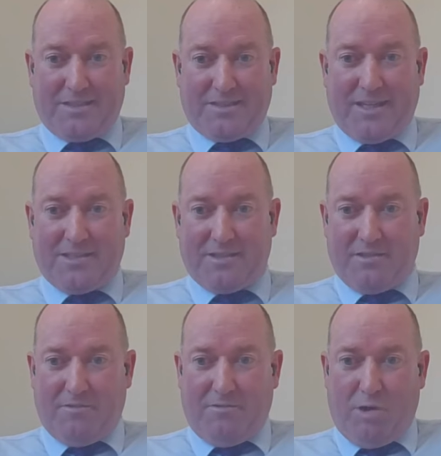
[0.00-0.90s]

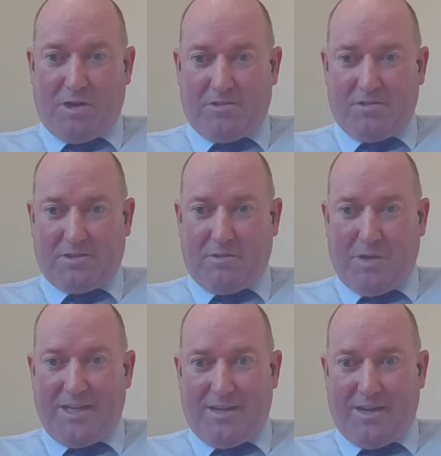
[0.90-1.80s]
sector workers
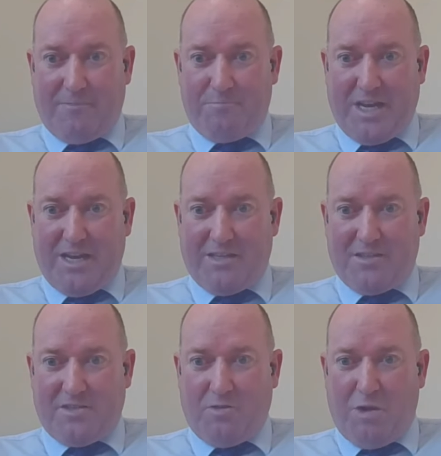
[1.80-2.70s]
completely,
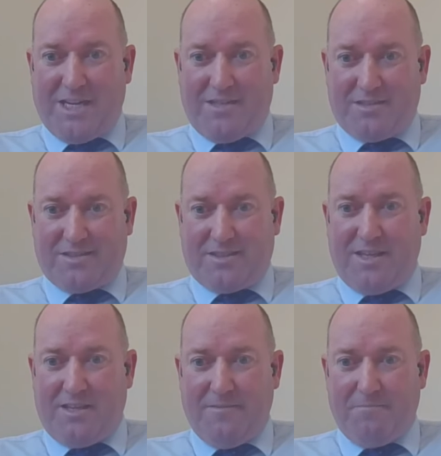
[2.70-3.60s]
and they're waiting to
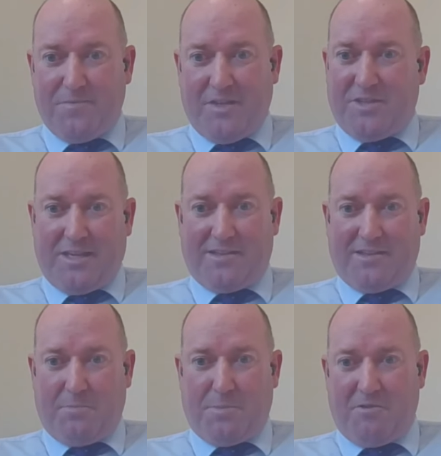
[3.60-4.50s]
see if they
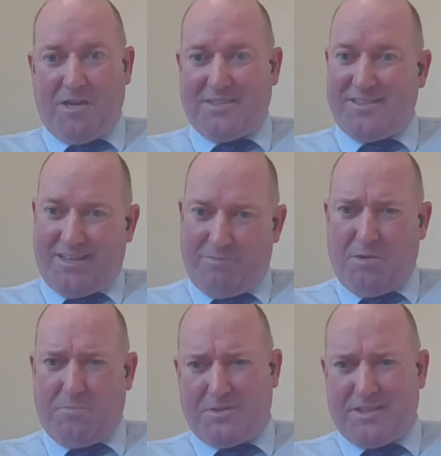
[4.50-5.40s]
get their pay rise, little
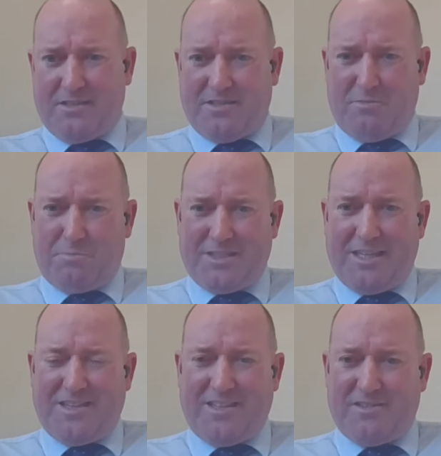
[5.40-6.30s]
one percent to two
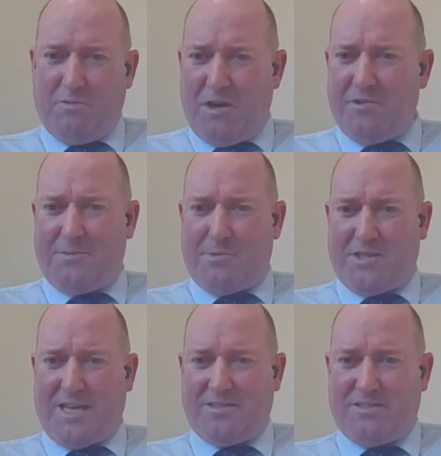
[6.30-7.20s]
percent thing. They're worried
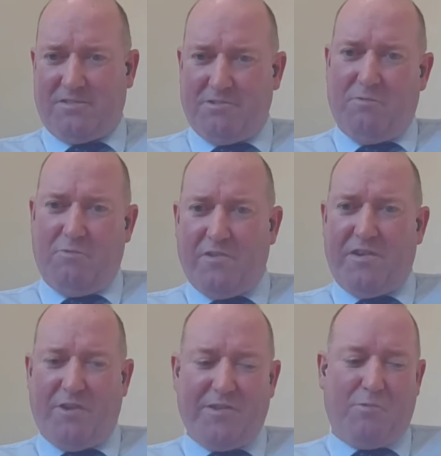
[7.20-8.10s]
about that, so they're all
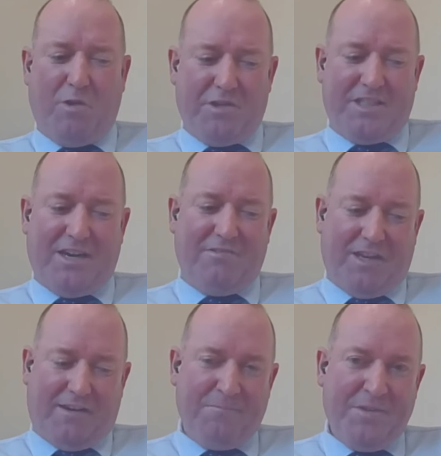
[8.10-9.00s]
very, very worried down
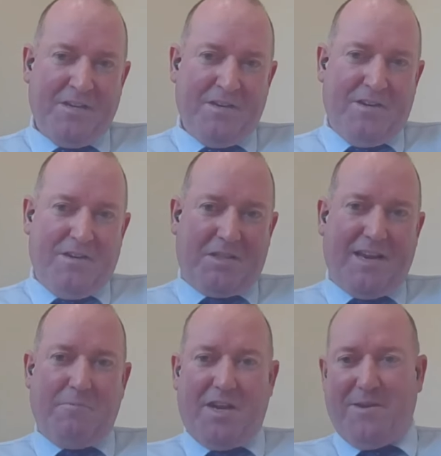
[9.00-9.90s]
there. But
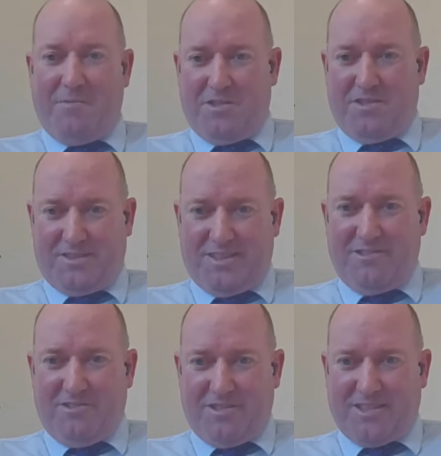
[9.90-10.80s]
then when I met one of the
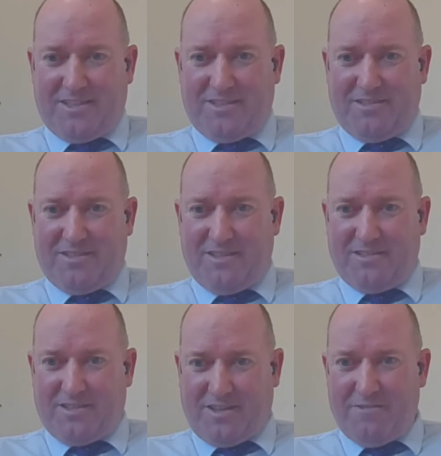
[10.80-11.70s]
senior execs on
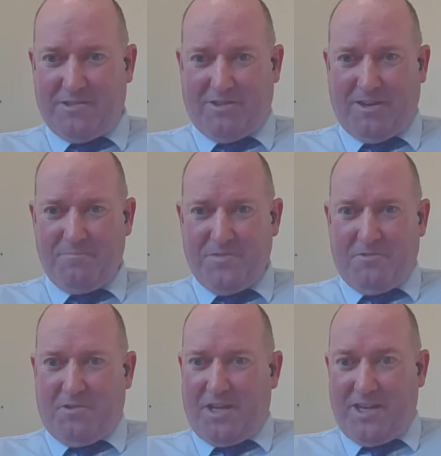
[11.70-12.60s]
the, the corridor,
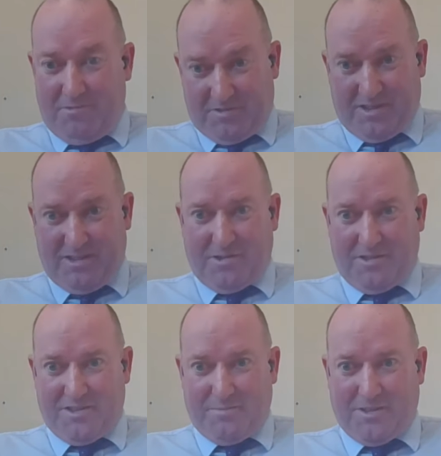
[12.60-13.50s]
what he was really
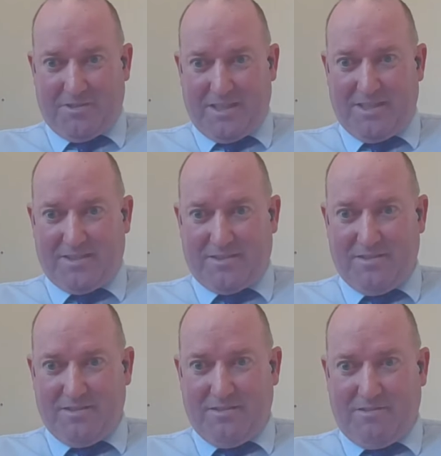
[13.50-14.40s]
worried about is,
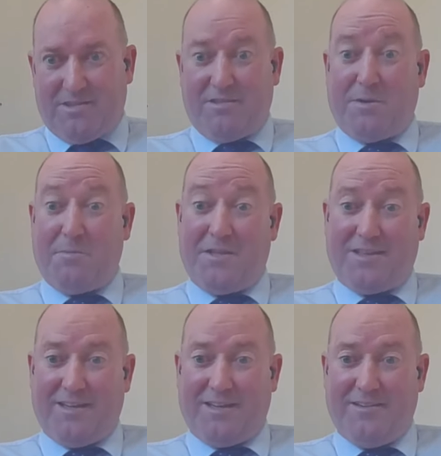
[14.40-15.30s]
what do the public think?